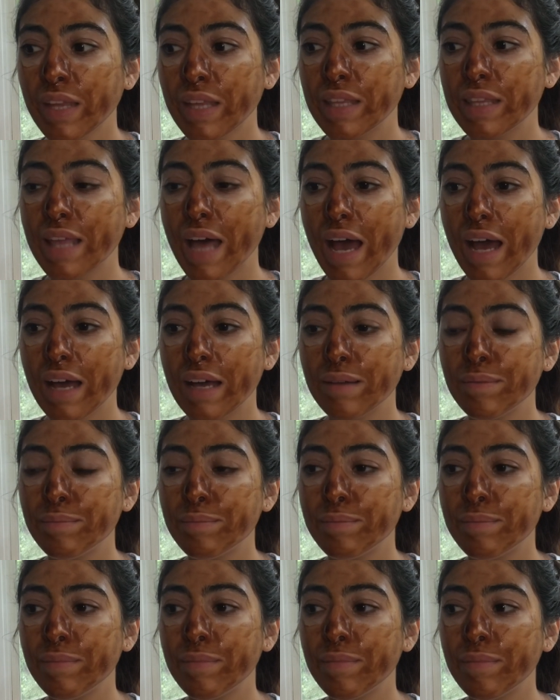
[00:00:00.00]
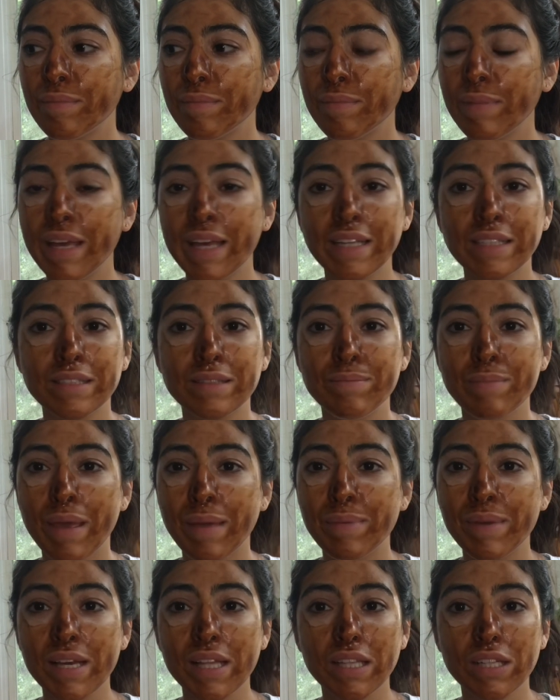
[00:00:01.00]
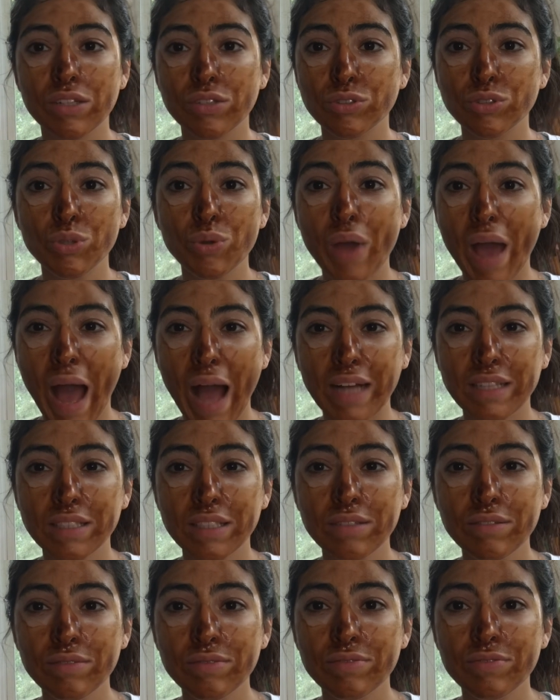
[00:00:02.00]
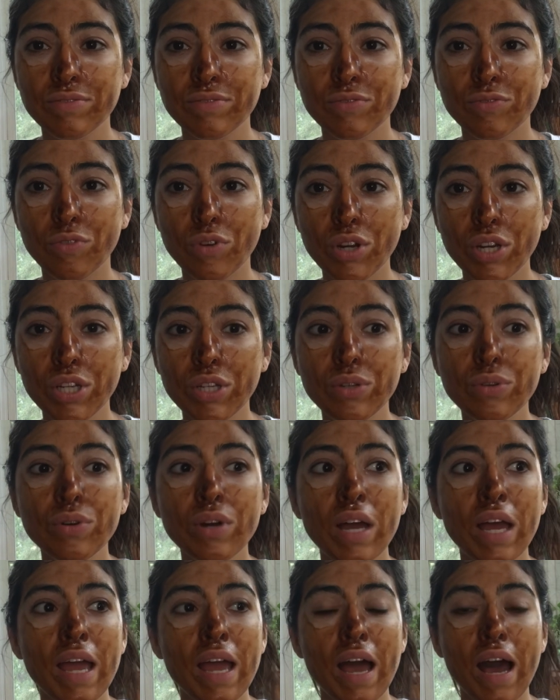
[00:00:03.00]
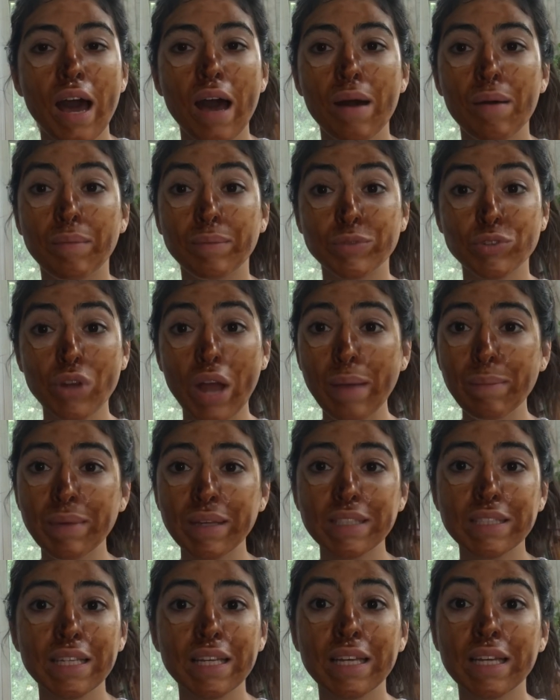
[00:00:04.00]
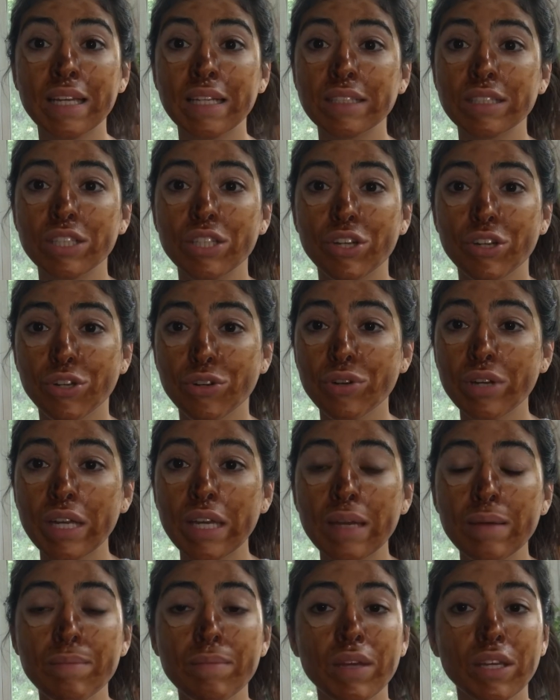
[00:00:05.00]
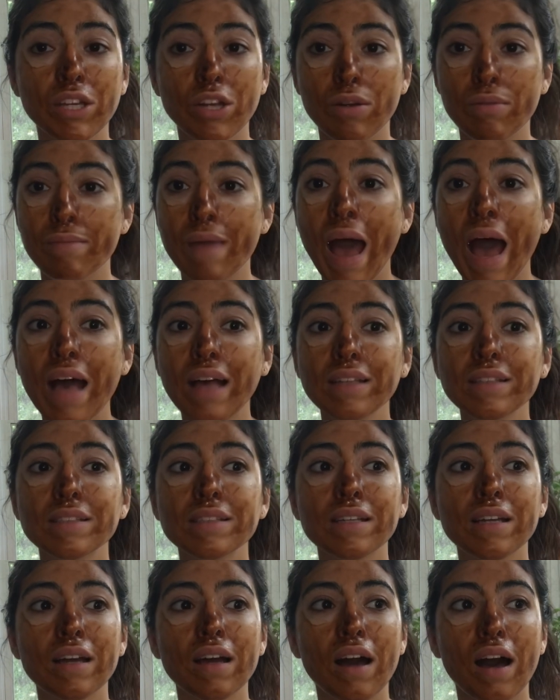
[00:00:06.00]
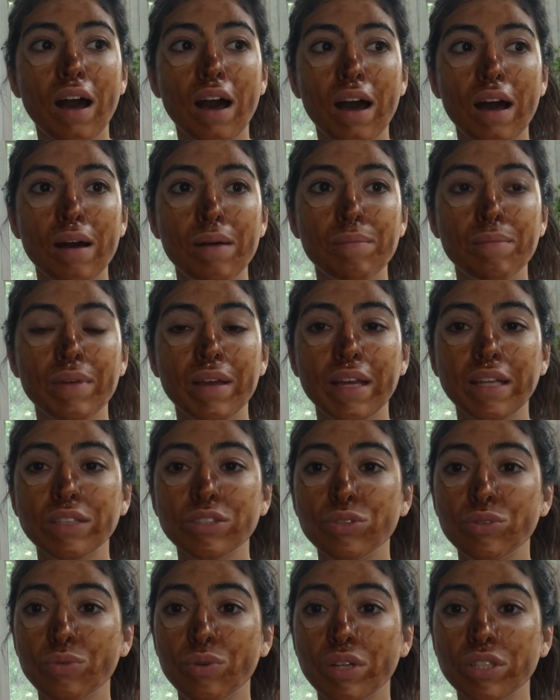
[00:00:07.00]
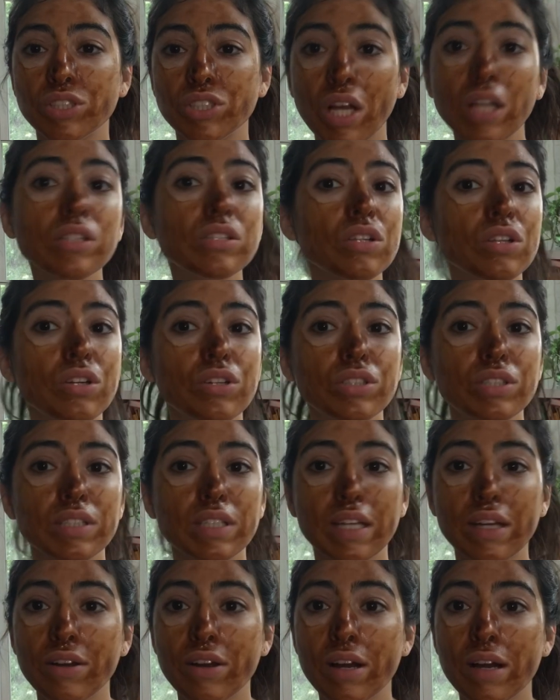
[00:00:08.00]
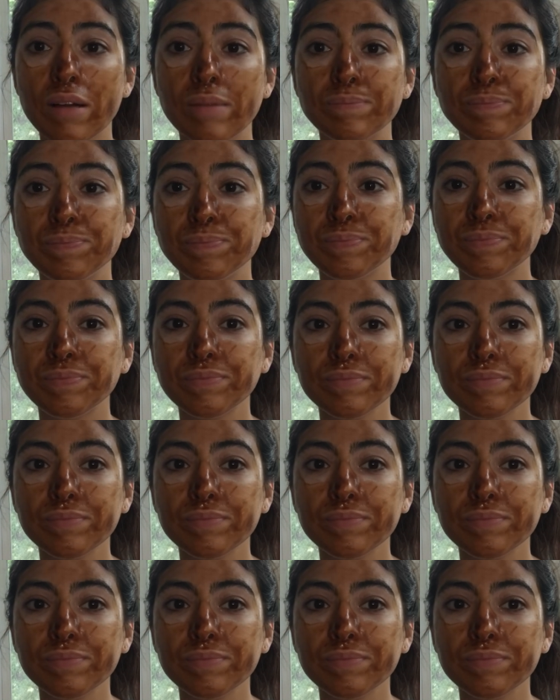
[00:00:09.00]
that is maybe a little too active for you, try mixing it into your cream, your mask, into a gentler serum,